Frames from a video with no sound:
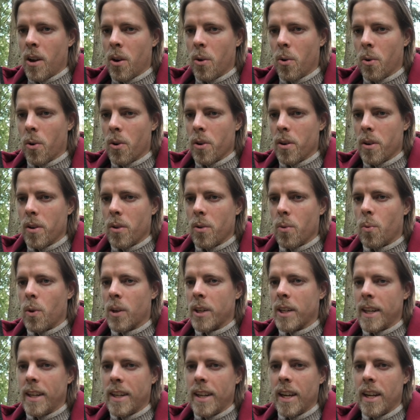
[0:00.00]
Or
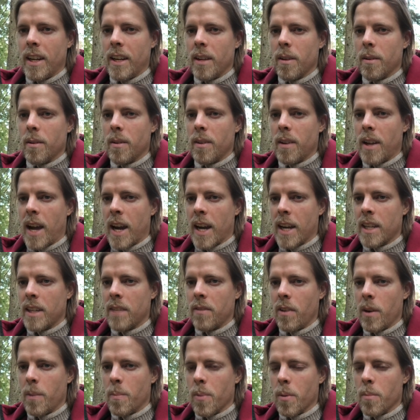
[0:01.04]
what I did,
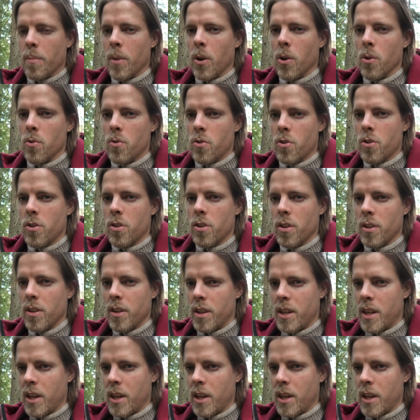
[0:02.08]
actively promote